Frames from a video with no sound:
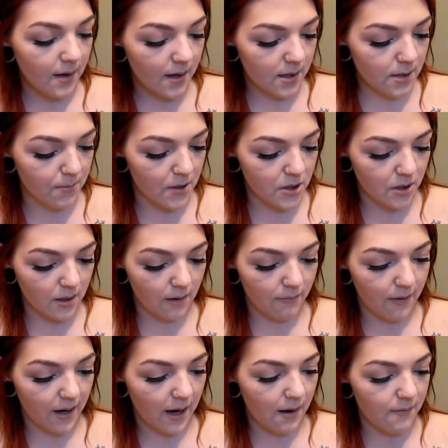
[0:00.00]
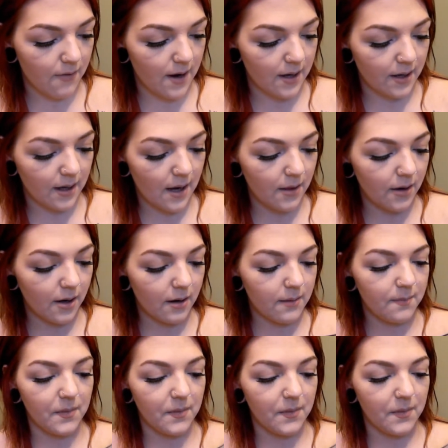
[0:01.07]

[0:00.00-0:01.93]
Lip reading: especially if I can't find a color.